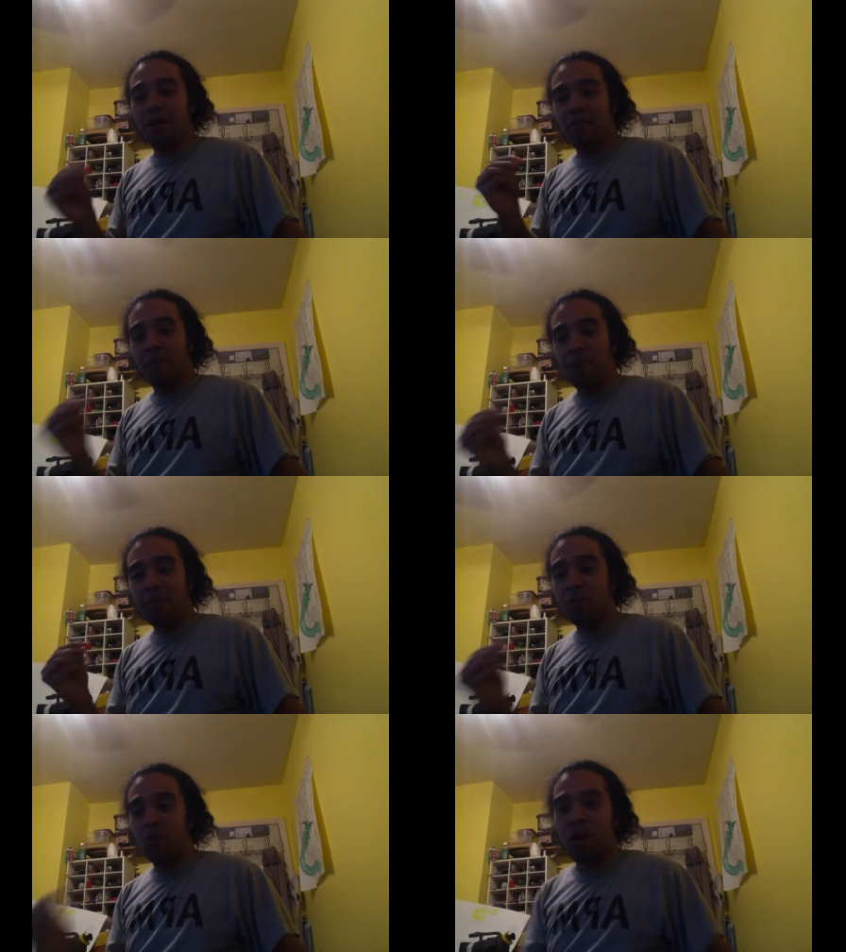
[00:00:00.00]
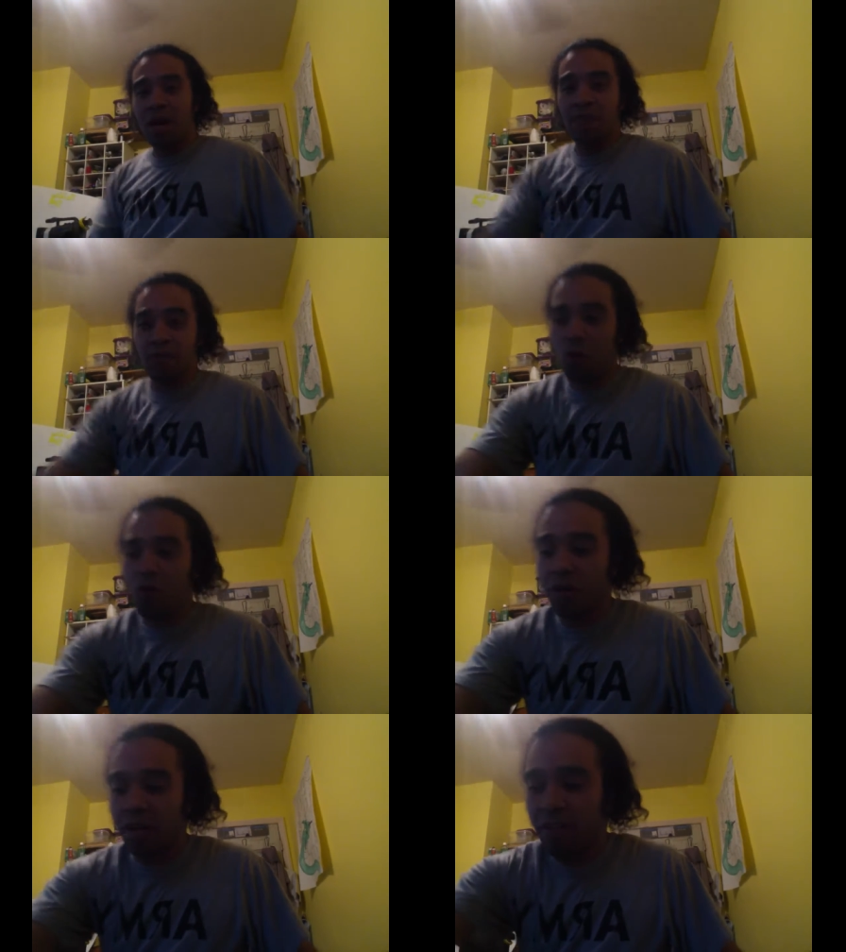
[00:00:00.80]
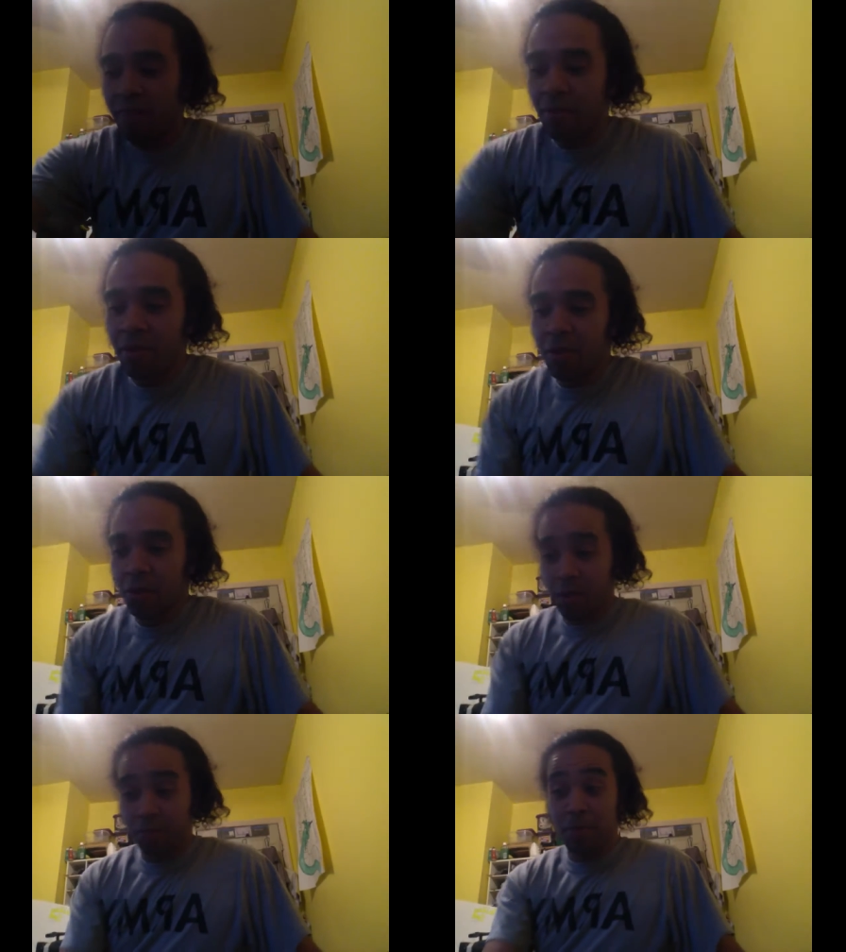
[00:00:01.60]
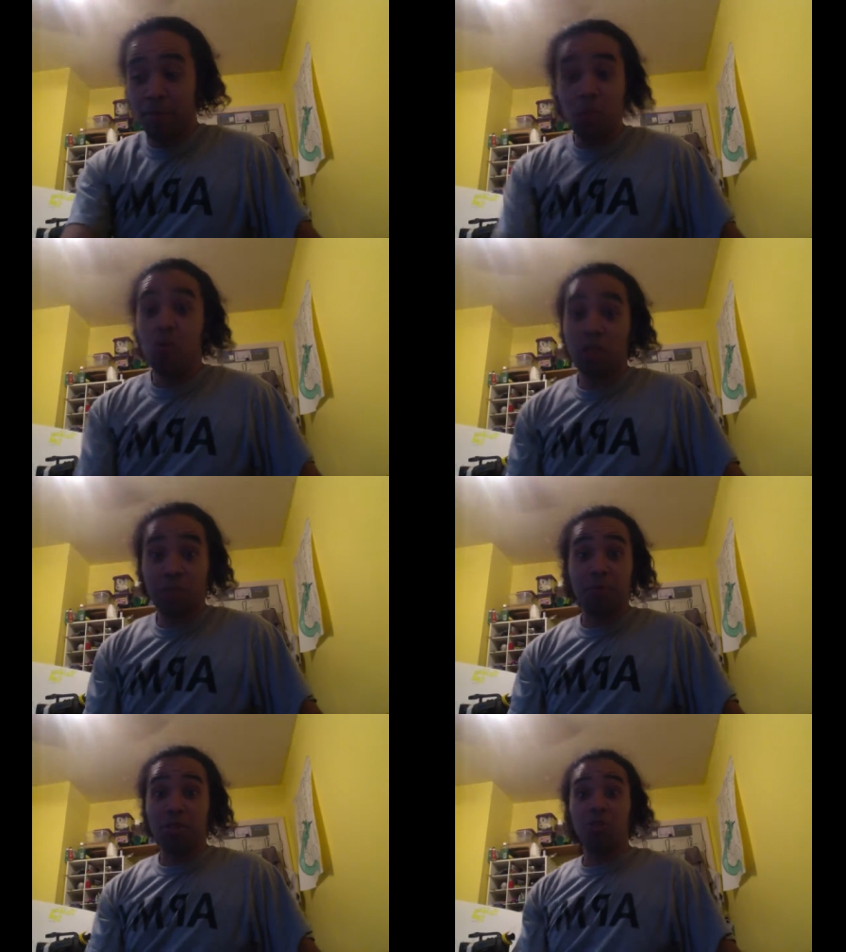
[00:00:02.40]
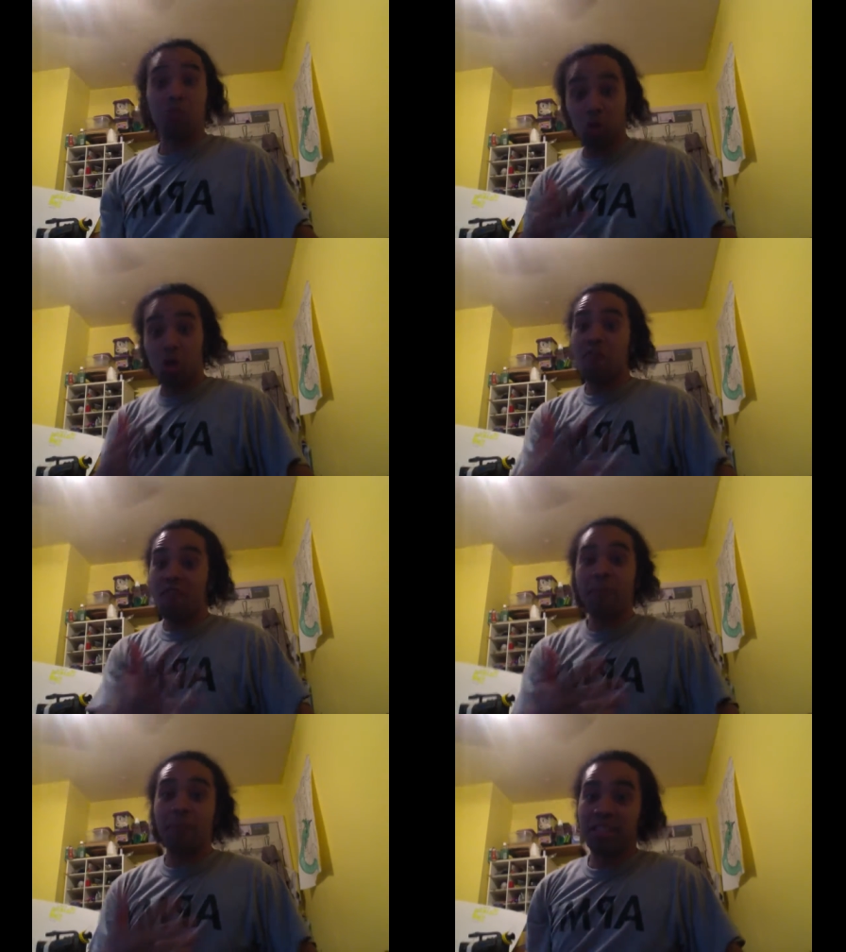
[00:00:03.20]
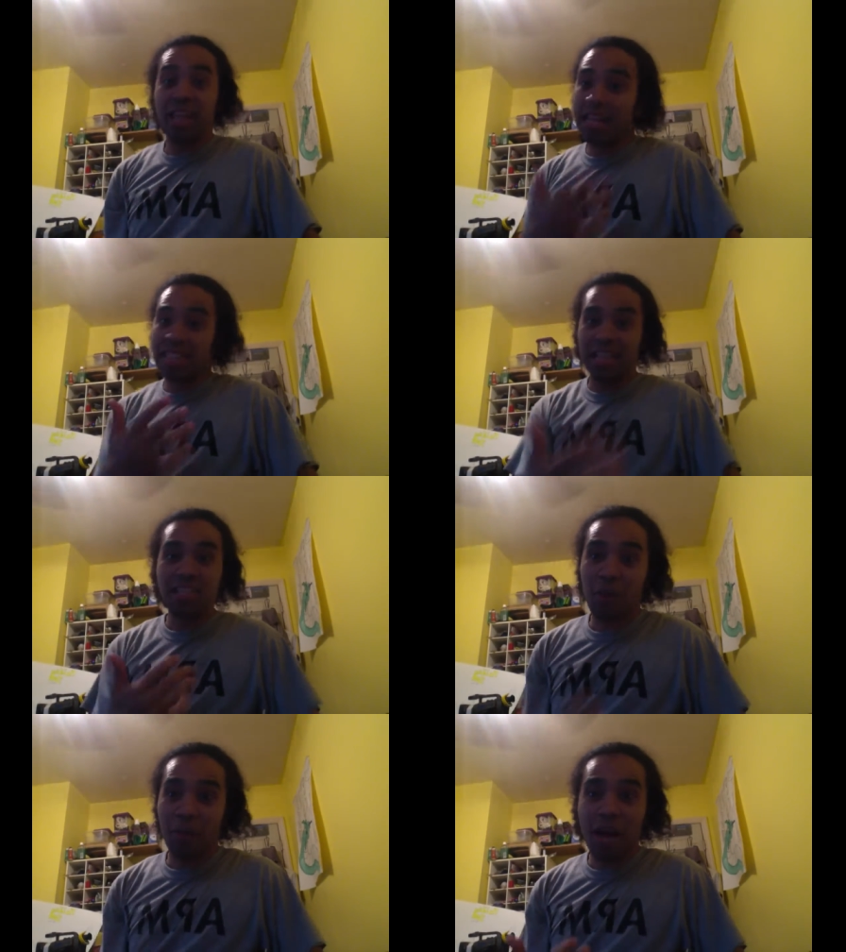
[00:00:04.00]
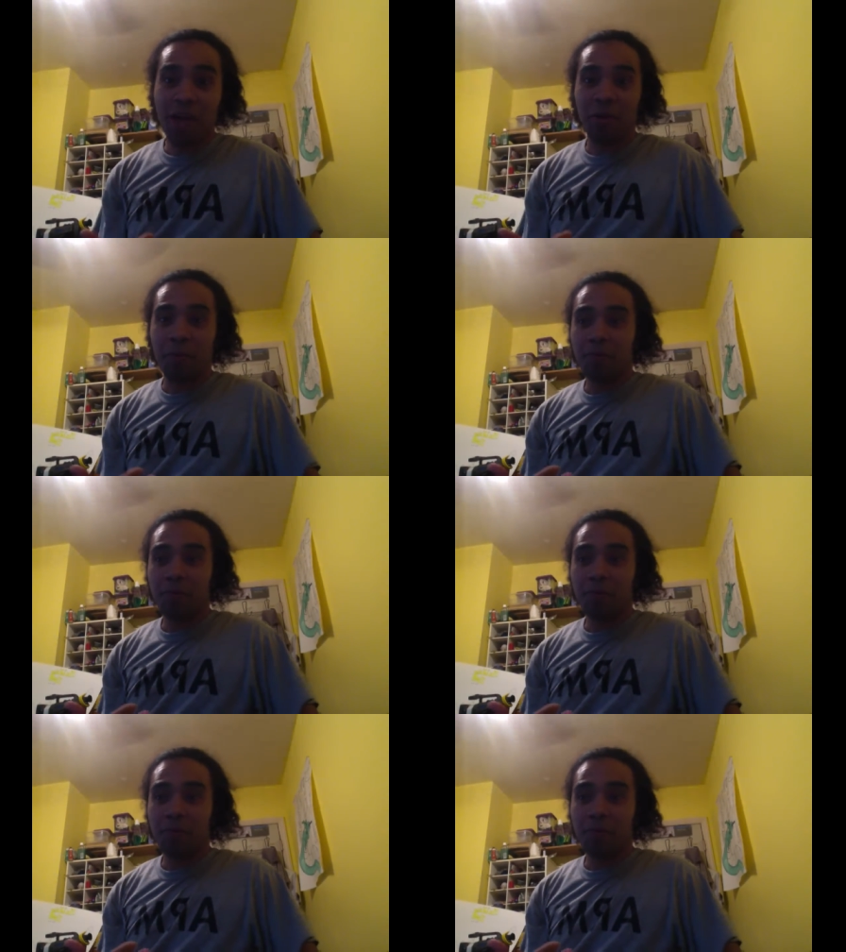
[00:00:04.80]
of the people who have authority, the people who are supposed to serve and protect, because that's their motto.